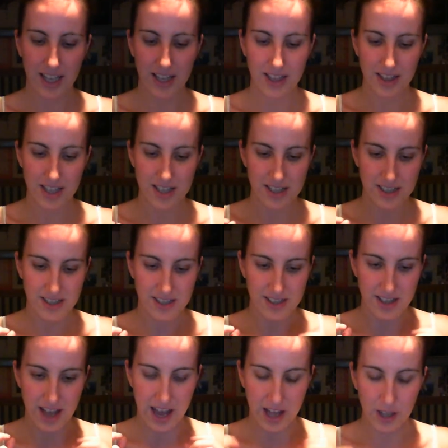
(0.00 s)
this
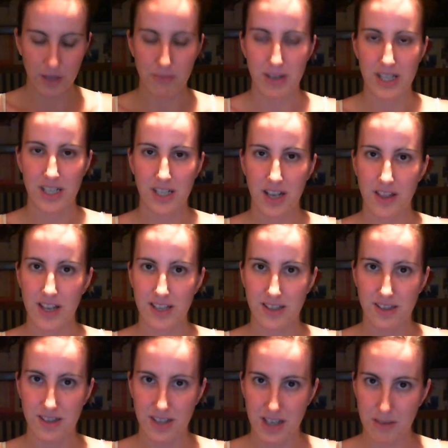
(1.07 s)
element that's
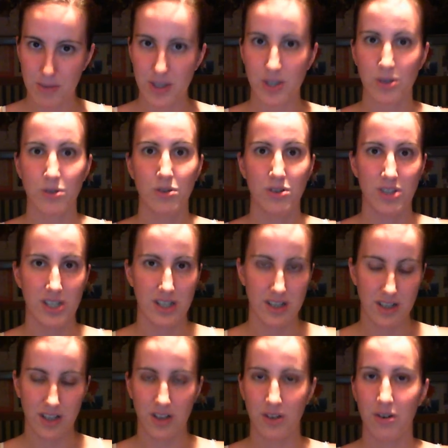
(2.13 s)
Demon Souls and,
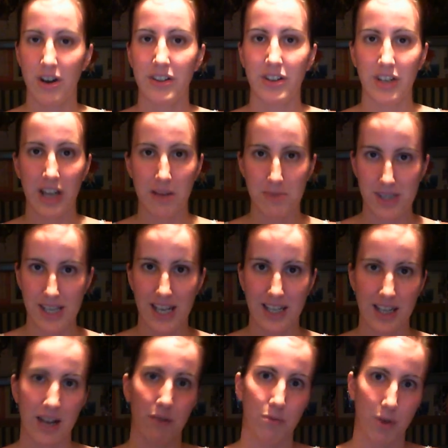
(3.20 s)
you know, other games like
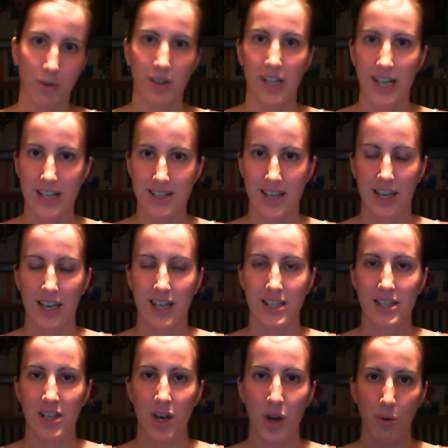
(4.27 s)
that, roguelikes, I guess,
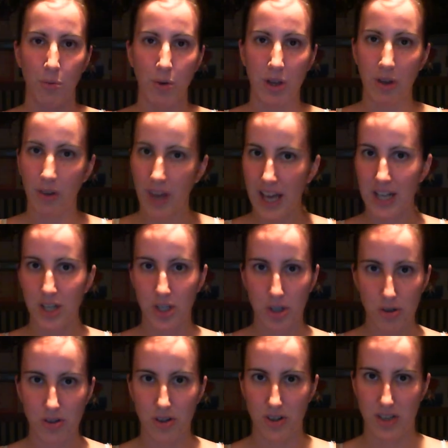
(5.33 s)
where you can't
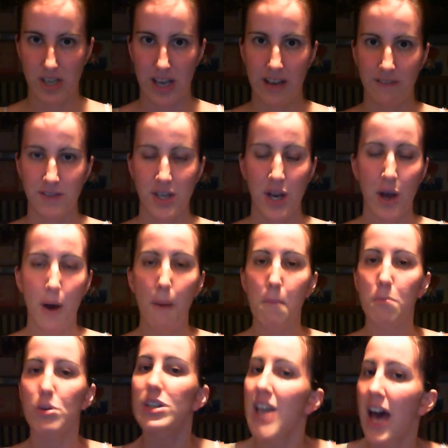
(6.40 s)
choose your saves.
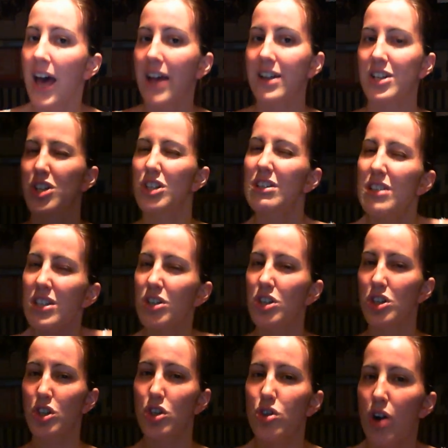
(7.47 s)
Pretend,
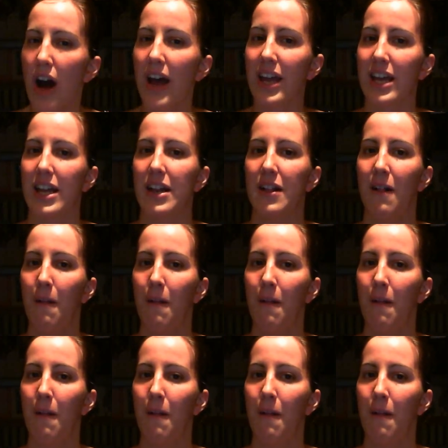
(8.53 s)
just try it.